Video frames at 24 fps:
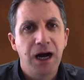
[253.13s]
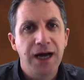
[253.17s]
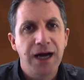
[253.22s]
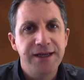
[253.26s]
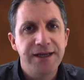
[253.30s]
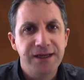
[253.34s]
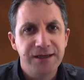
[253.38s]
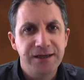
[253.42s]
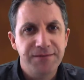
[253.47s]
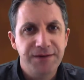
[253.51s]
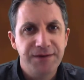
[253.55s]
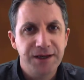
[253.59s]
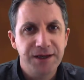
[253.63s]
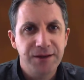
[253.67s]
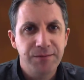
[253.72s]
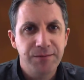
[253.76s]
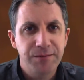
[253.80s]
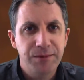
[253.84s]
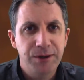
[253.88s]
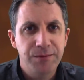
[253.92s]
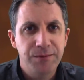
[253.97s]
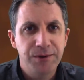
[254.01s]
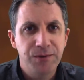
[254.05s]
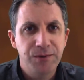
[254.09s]
identify the
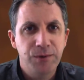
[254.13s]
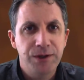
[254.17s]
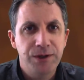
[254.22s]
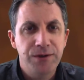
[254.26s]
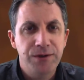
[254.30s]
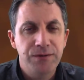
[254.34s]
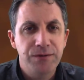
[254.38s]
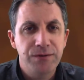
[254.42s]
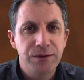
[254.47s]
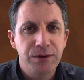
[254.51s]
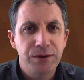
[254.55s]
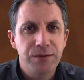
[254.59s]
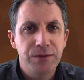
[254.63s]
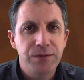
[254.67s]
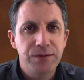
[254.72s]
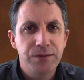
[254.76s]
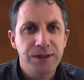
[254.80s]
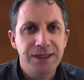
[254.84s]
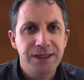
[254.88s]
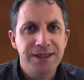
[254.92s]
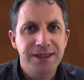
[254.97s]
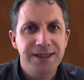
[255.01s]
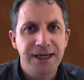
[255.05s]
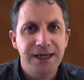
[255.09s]
moment when you know you
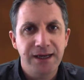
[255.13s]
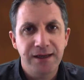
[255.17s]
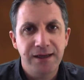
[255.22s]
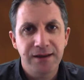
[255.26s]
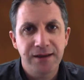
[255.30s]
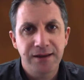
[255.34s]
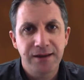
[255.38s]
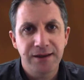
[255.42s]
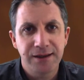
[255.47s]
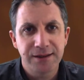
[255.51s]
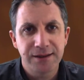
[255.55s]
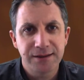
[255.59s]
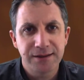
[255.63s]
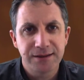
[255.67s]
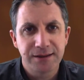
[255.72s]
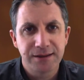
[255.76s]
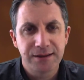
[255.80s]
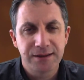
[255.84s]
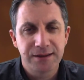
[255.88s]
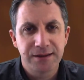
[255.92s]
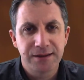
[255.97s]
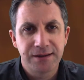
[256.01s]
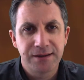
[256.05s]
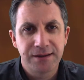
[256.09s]
need to end things.
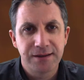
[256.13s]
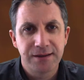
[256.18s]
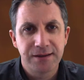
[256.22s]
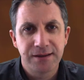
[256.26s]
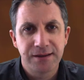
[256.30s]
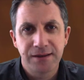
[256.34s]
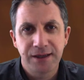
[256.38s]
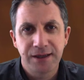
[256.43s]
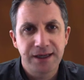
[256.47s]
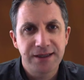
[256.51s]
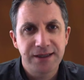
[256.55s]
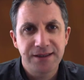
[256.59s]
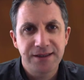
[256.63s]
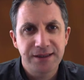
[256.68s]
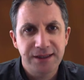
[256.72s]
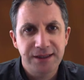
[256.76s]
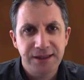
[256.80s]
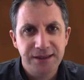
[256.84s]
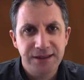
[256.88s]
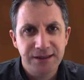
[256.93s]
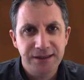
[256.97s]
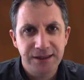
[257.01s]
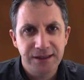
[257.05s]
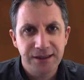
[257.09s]
That isn't
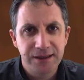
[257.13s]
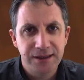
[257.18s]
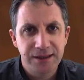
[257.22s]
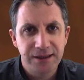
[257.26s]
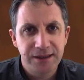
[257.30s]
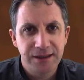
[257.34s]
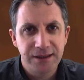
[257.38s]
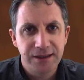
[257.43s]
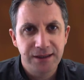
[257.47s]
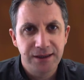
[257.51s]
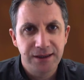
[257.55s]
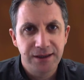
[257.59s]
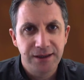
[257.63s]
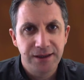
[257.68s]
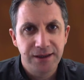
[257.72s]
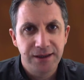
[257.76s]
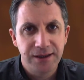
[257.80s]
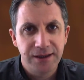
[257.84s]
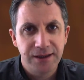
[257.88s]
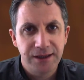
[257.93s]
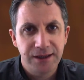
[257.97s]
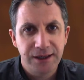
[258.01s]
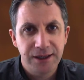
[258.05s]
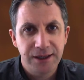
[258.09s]
easy.
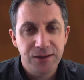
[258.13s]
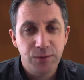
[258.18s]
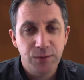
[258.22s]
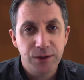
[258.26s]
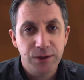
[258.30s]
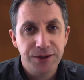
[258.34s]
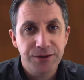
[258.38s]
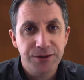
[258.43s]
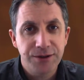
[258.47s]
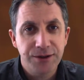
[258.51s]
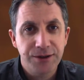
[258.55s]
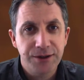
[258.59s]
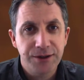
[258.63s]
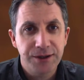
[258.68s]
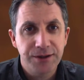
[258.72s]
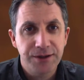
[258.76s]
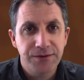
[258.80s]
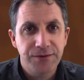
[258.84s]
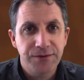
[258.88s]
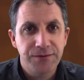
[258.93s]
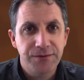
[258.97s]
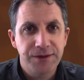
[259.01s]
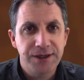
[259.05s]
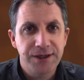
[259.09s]
Is what you're going
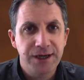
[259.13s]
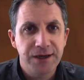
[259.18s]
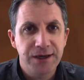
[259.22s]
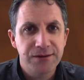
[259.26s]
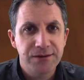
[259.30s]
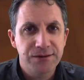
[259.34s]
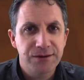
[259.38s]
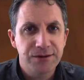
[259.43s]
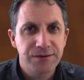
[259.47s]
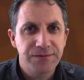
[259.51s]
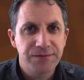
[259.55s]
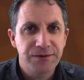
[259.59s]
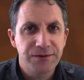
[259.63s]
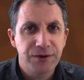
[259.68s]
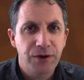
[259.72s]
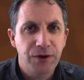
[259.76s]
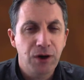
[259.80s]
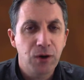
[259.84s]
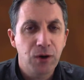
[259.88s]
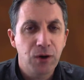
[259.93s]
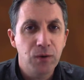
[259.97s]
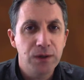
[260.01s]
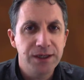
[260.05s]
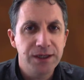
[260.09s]
through a downturn for your
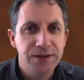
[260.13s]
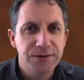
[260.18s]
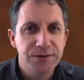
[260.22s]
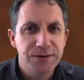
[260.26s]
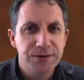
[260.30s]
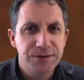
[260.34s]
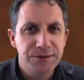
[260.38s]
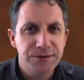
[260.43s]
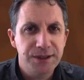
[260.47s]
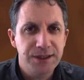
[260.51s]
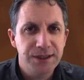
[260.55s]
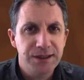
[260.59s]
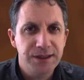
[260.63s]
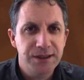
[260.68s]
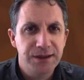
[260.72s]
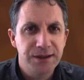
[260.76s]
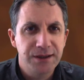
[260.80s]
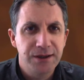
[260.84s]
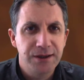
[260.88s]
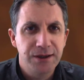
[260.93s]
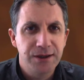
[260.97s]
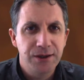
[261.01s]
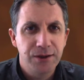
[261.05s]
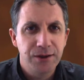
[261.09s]
whole industry,
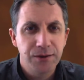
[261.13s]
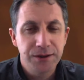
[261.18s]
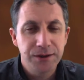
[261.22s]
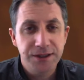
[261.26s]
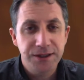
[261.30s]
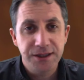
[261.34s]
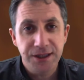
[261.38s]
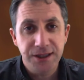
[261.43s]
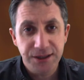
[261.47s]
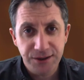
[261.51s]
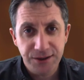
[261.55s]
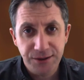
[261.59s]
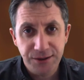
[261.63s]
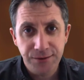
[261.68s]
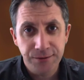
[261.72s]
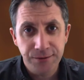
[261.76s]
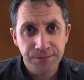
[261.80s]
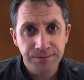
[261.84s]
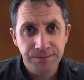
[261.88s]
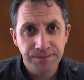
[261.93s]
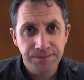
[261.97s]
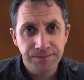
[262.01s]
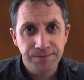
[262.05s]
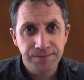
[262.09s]
or is it just
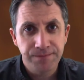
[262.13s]
you?